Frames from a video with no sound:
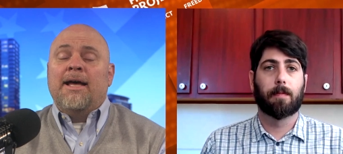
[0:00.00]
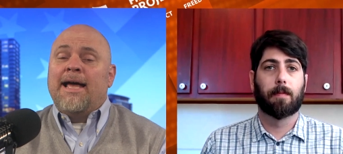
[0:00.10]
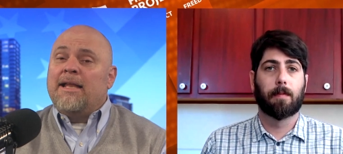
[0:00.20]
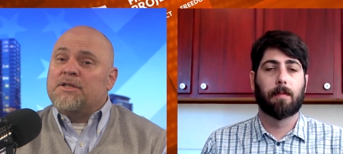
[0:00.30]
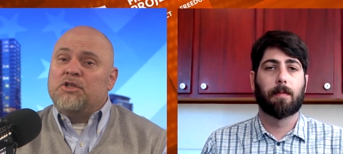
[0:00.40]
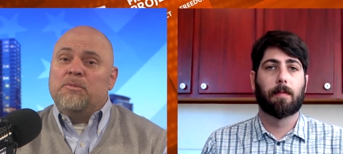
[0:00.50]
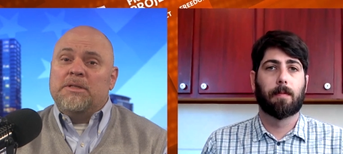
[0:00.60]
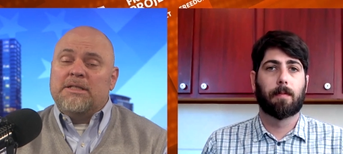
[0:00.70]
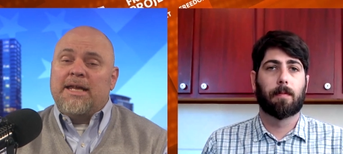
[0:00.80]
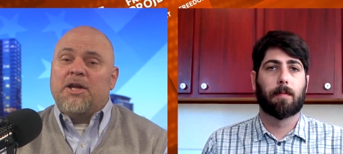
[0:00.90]
Speaker 1: Uh, Alex
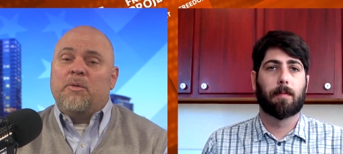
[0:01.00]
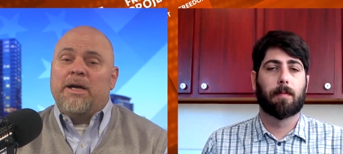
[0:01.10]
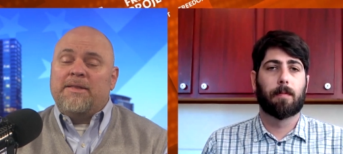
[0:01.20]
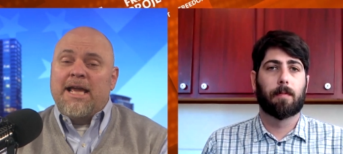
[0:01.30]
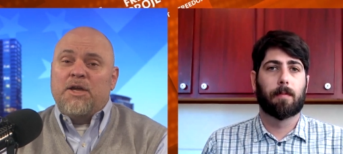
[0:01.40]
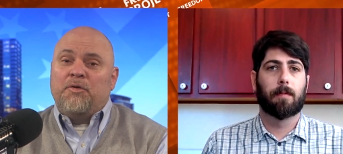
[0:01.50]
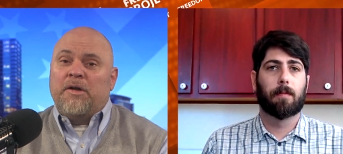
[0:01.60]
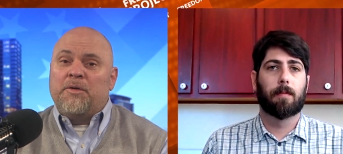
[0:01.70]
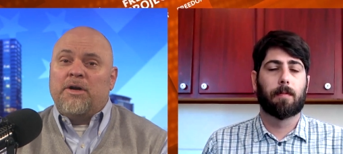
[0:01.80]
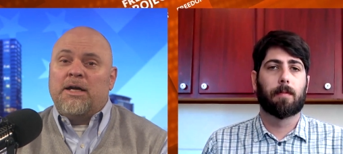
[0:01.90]
Newman, the takeaway. Thank you for
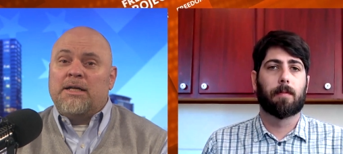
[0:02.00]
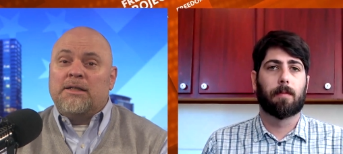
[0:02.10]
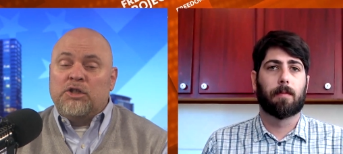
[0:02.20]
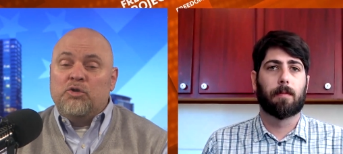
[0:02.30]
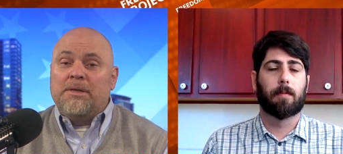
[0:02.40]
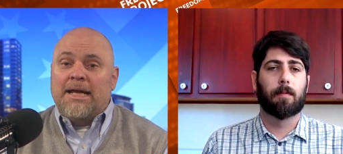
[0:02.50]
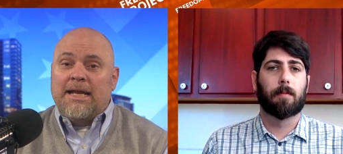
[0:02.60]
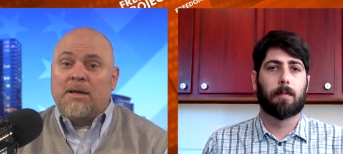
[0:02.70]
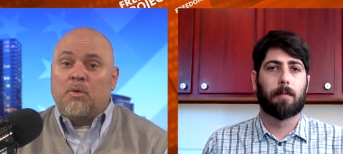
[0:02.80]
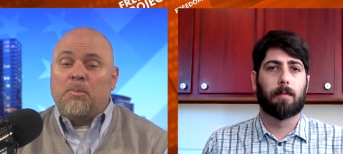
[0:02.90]
another uh,
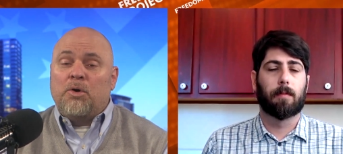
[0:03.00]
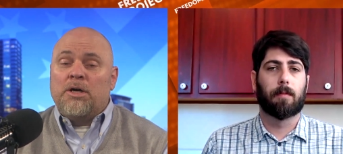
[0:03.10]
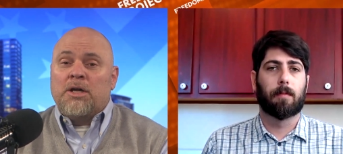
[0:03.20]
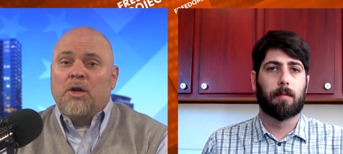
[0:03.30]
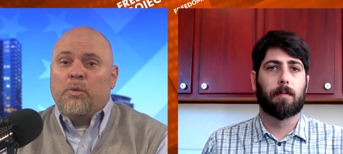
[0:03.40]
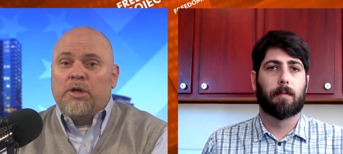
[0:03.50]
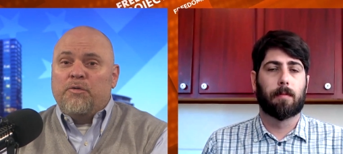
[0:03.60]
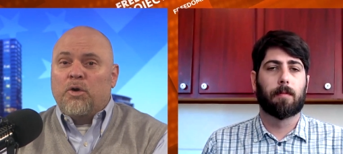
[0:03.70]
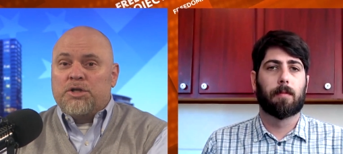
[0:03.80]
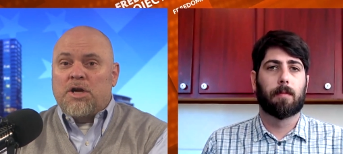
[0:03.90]
illuminating report. We look
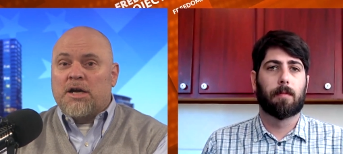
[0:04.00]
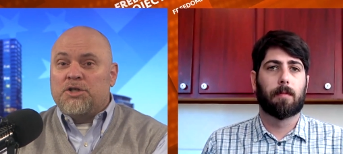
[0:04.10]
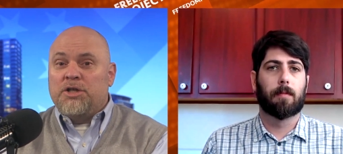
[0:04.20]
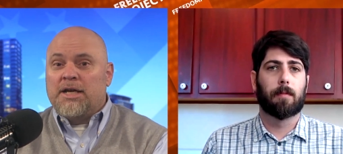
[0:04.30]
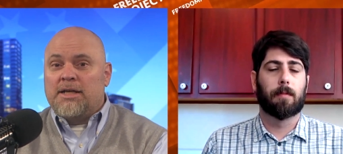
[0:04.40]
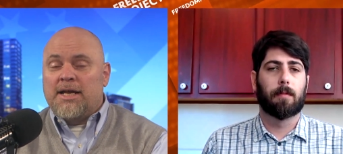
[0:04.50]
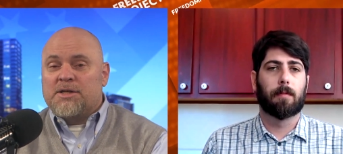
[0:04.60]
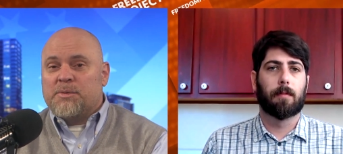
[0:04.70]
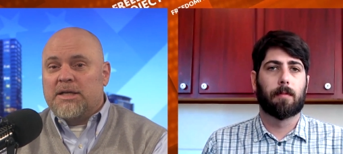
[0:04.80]
forward to talking to you again next